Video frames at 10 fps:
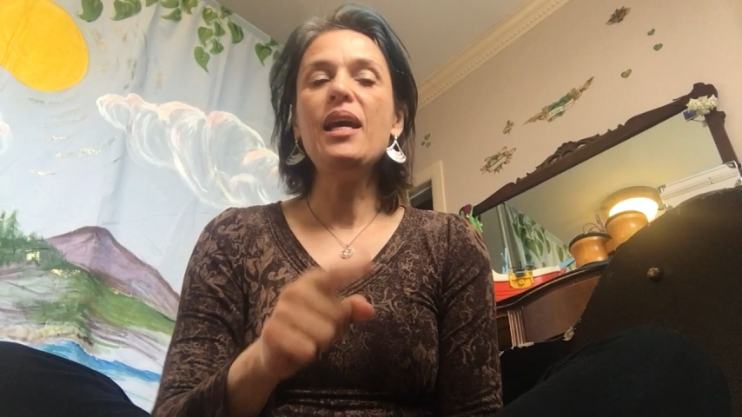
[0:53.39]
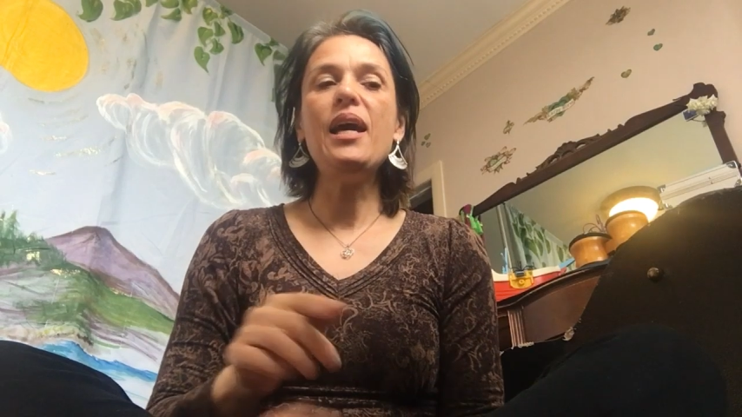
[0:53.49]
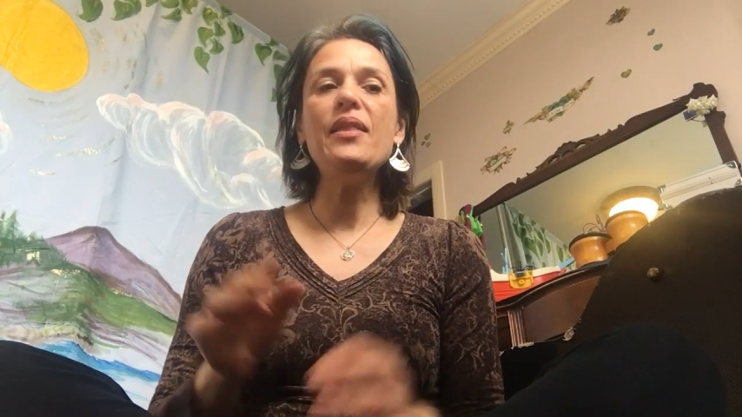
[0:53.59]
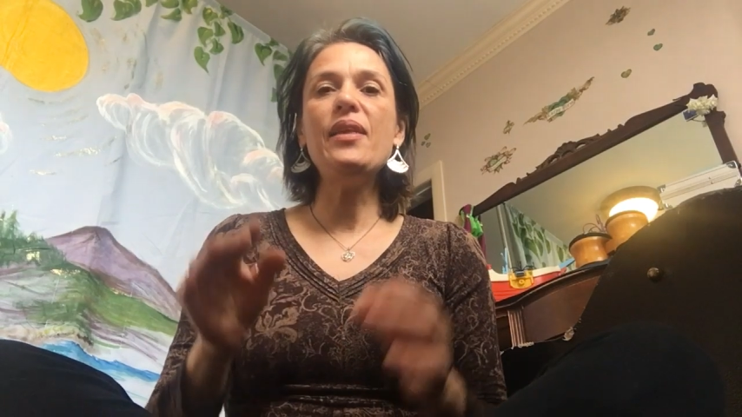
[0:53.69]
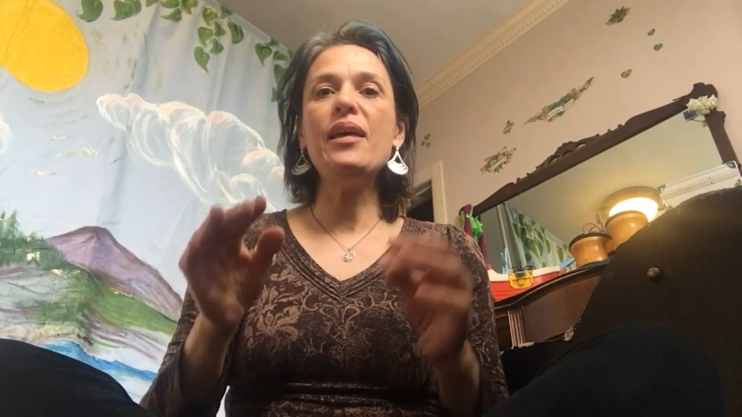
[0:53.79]

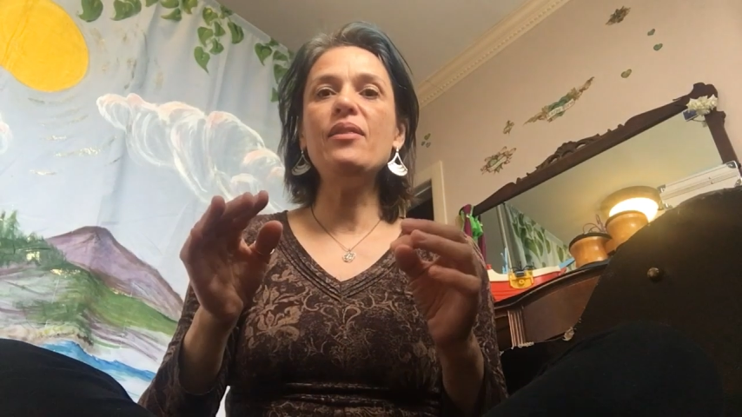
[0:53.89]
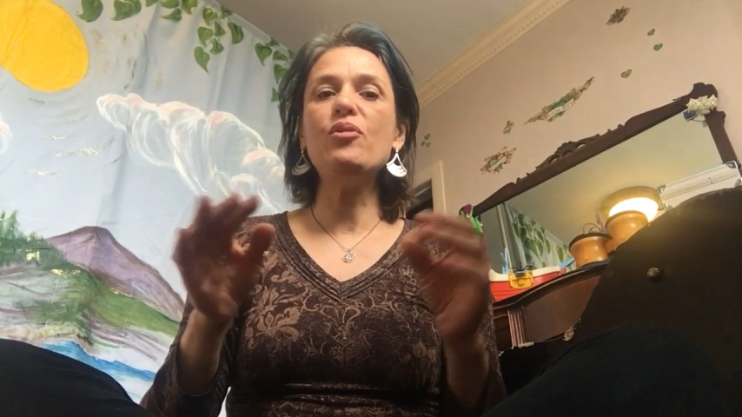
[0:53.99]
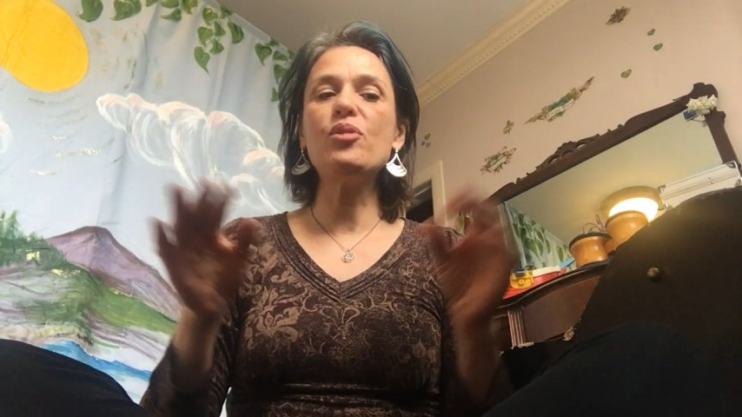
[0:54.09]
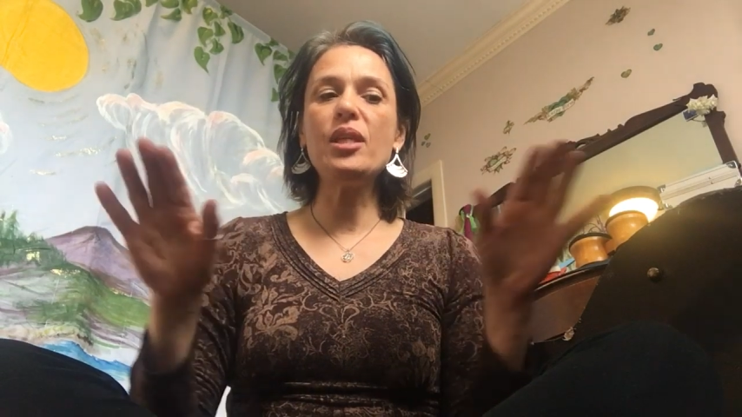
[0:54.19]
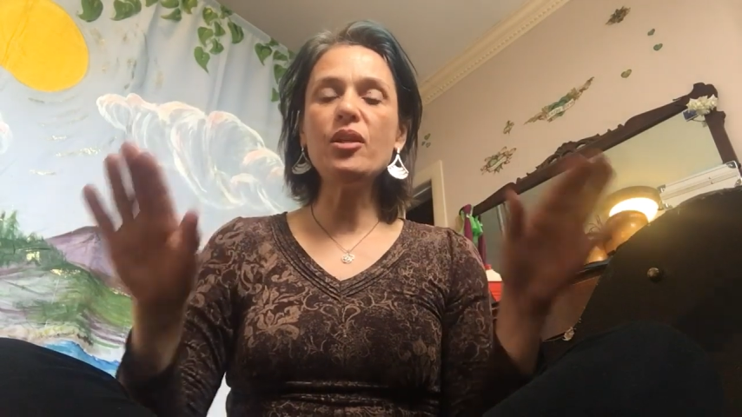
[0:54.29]
And then
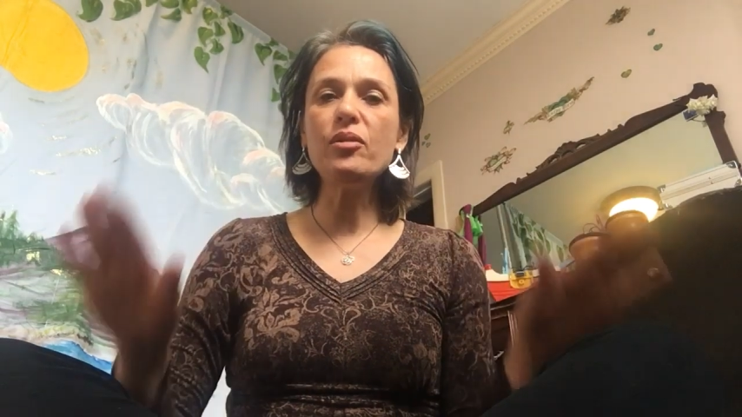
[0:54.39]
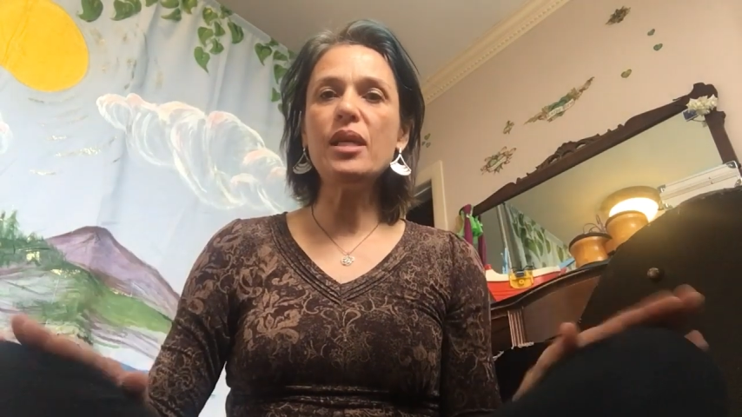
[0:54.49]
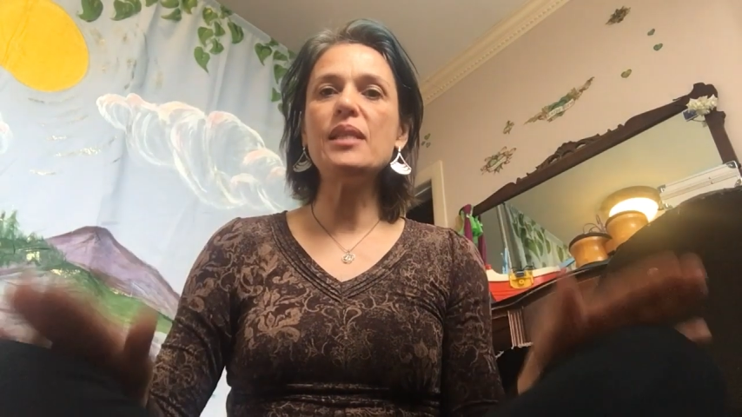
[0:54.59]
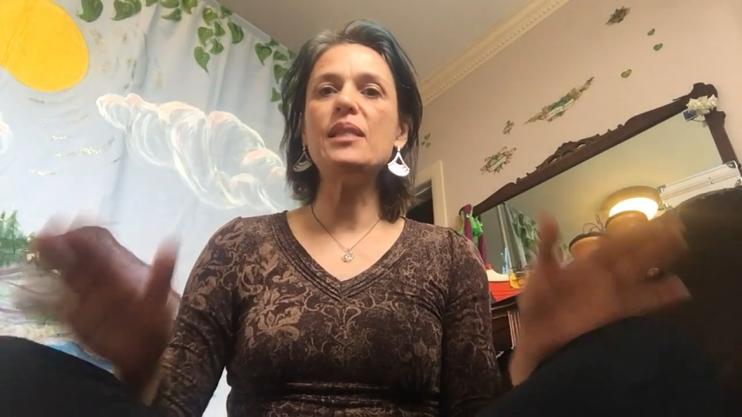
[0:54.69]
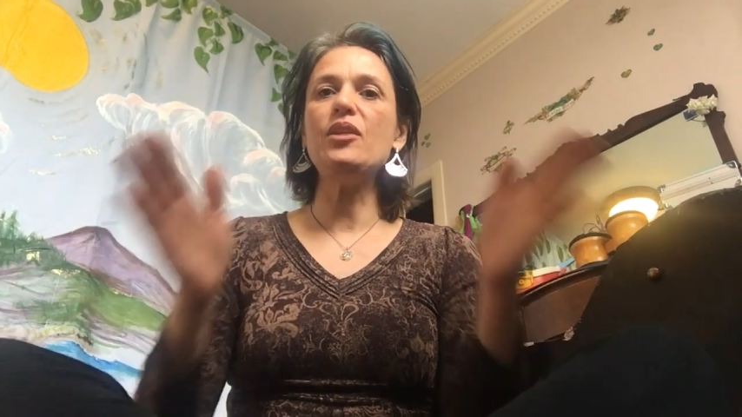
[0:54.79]
the
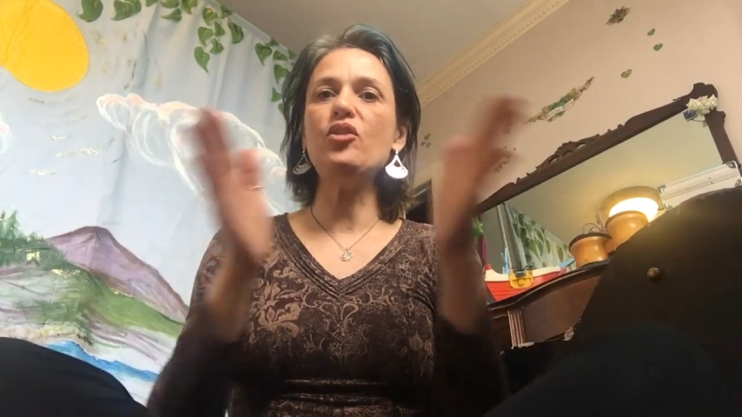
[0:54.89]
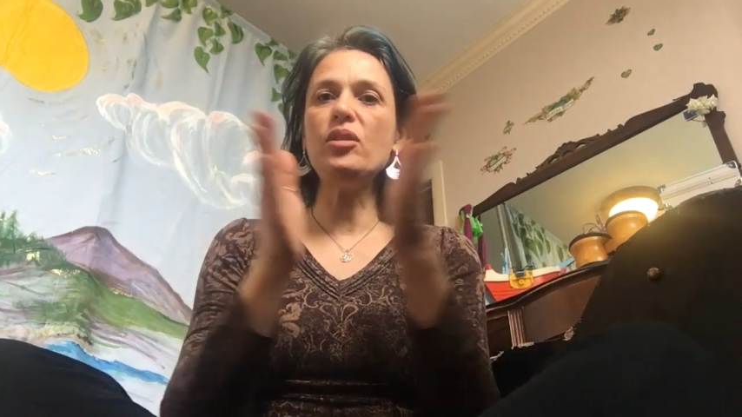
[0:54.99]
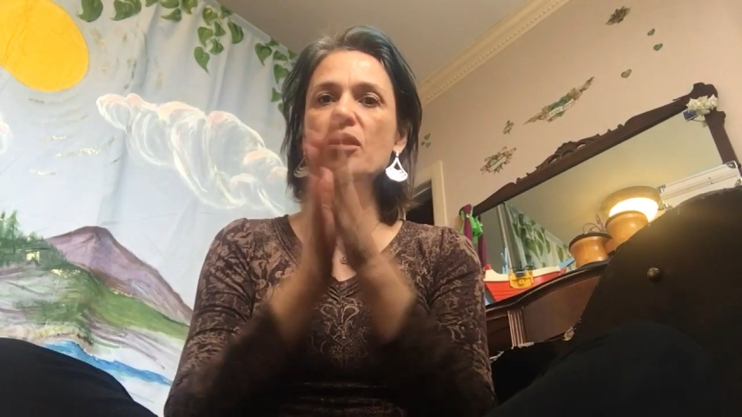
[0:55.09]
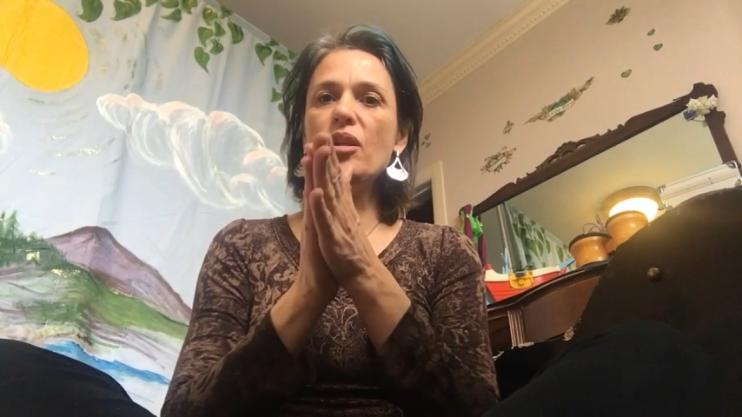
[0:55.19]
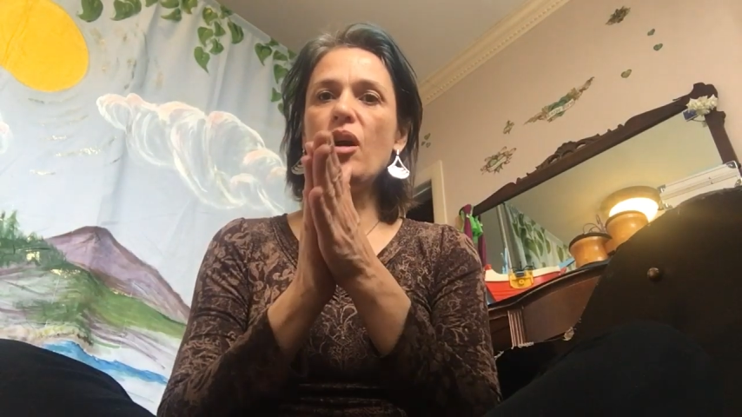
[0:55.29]

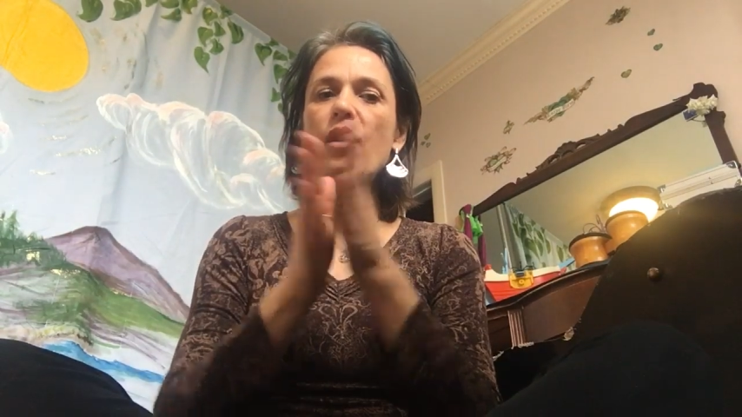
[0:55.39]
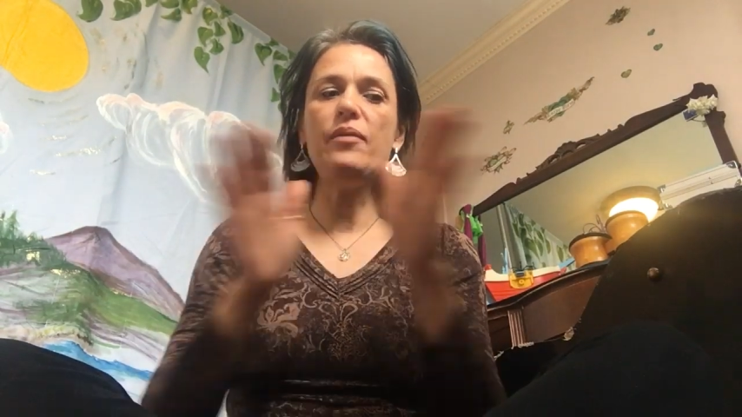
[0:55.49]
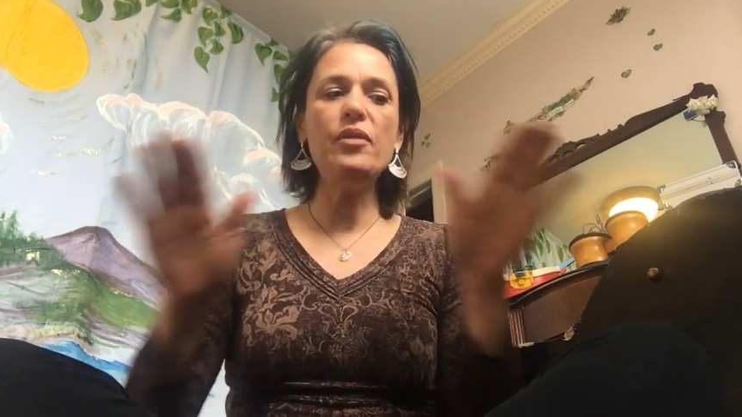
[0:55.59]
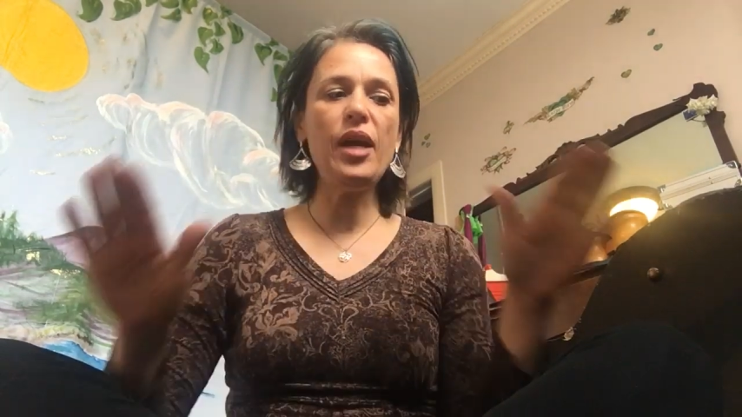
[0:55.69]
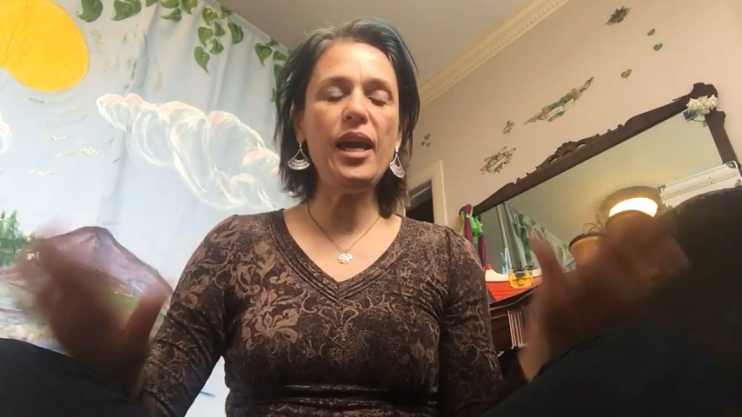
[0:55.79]
synchronization
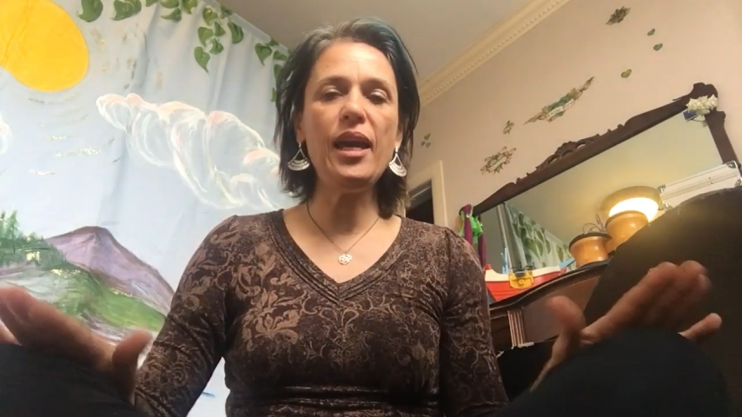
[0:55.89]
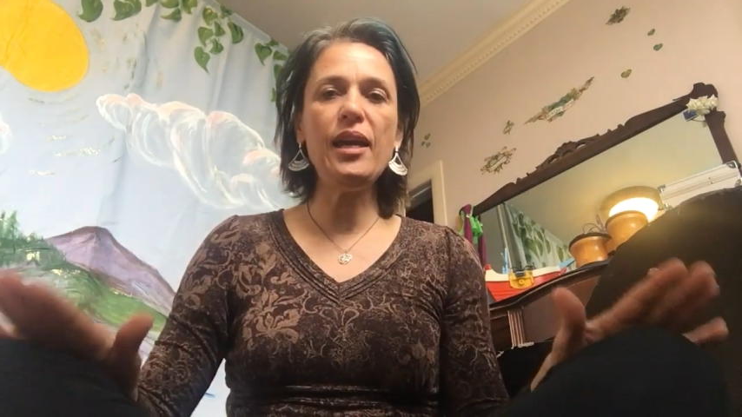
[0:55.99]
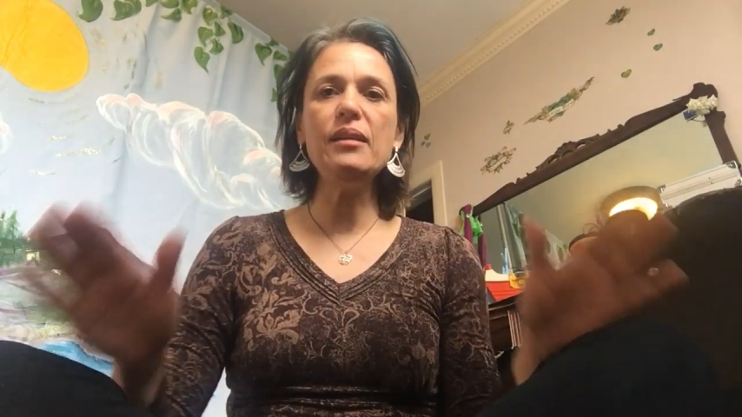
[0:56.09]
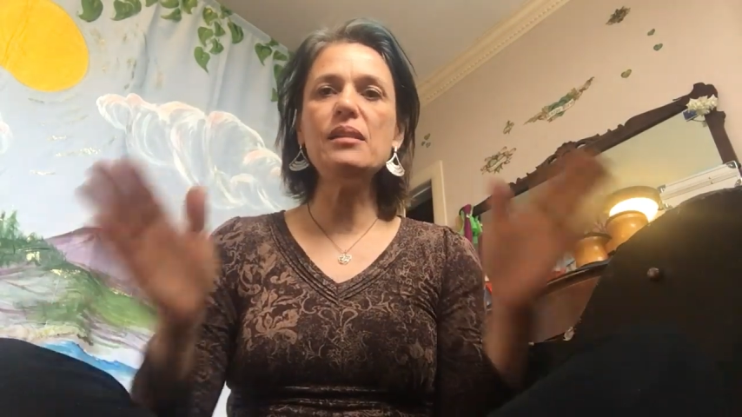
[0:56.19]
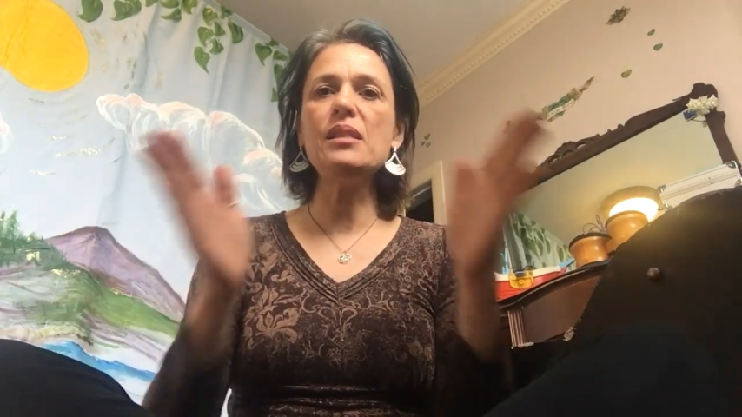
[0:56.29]
of the
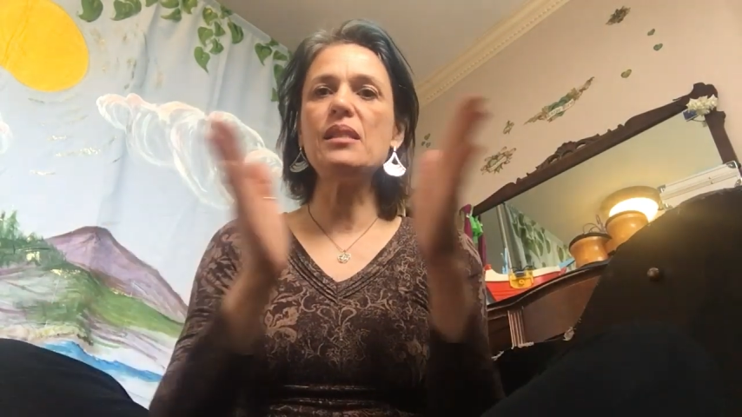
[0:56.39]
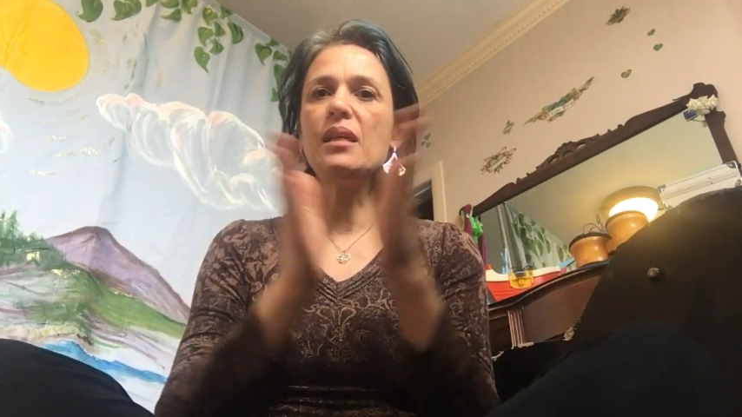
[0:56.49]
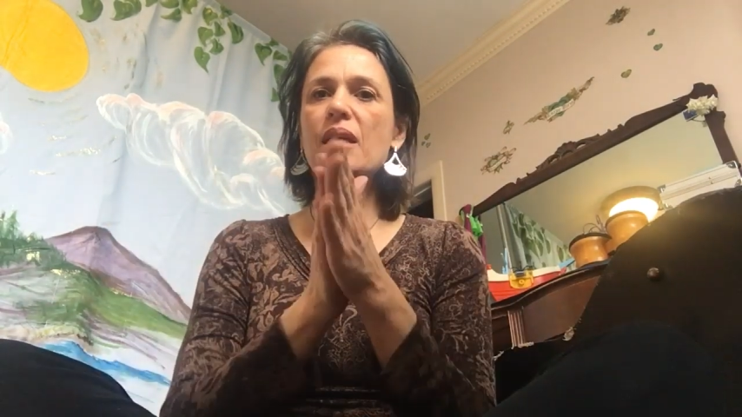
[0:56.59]
hands